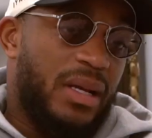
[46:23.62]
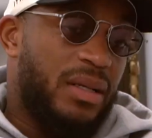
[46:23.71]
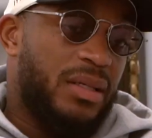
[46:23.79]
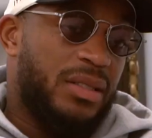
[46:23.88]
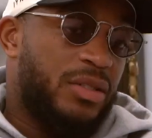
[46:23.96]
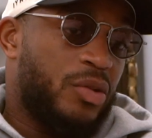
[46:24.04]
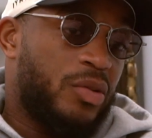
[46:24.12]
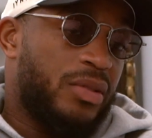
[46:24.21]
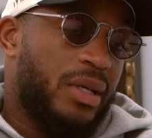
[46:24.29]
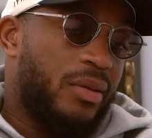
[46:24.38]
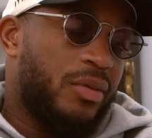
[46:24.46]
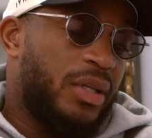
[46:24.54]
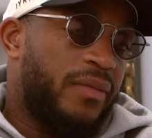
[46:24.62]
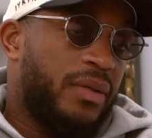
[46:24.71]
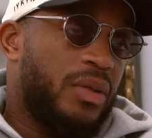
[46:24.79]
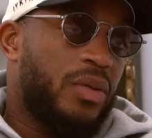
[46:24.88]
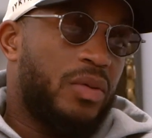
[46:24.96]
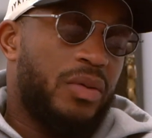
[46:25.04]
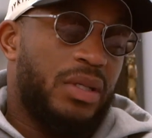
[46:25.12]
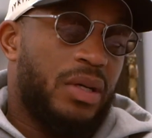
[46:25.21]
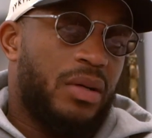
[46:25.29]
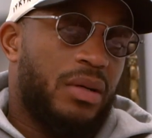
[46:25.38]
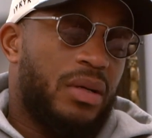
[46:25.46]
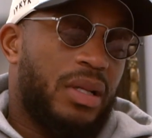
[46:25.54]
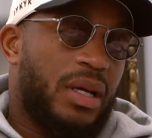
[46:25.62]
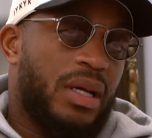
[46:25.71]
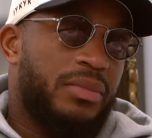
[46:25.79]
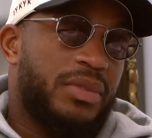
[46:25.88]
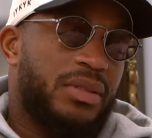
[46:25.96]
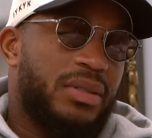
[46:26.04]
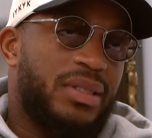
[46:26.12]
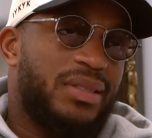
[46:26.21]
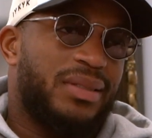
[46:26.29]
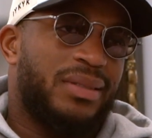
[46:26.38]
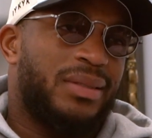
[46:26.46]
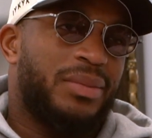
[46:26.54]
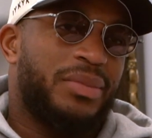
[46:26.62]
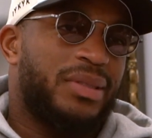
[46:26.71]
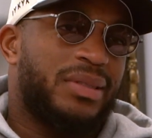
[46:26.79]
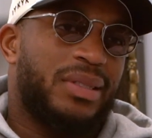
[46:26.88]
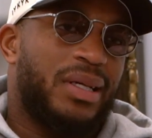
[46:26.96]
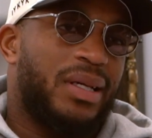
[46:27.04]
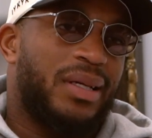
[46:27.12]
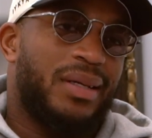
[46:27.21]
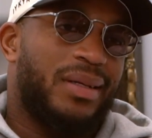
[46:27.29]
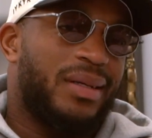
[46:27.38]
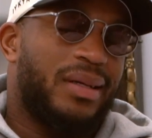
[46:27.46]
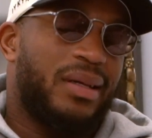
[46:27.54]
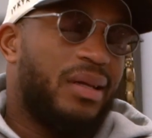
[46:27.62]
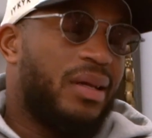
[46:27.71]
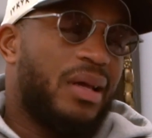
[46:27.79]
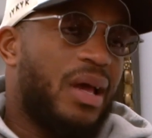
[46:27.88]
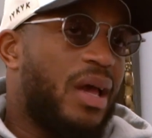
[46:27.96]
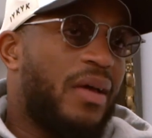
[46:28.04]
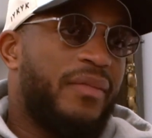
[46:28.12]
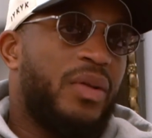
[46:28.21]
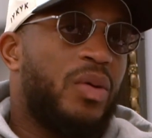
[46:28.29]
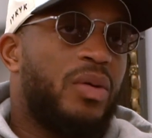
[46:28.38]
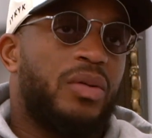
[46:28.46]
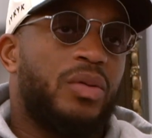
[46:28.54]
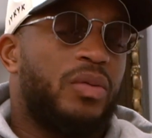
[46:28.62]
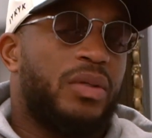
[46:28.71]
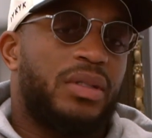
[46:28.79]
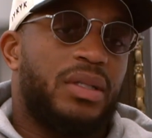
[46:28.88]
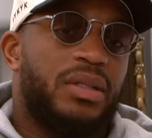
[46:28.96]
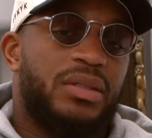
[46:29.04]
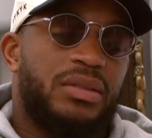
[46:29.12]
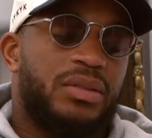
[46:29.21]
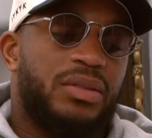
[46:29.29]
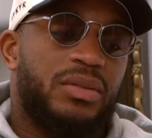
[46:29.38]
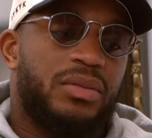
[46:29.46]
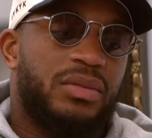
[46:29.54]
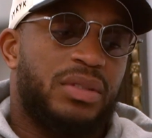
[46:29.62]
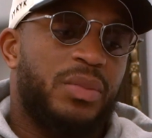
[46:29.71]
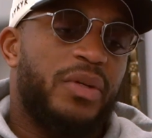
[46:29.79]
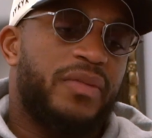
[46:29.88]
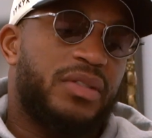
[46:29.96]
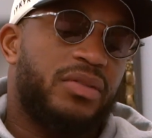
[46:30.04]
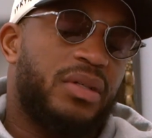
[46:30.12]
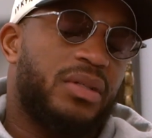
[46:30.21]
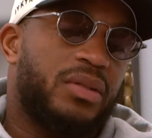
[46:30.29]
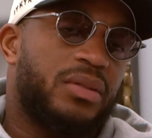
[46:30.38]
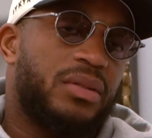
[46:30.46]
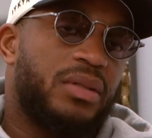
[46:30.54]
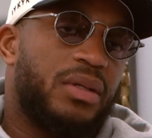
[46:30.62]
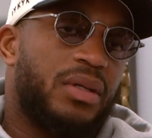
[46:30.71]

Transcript: lot of these dudes, I don't even know who they are. Like, I'm just listening. I'm just like, I have no clue what they're listening to. Some of it's straight, though.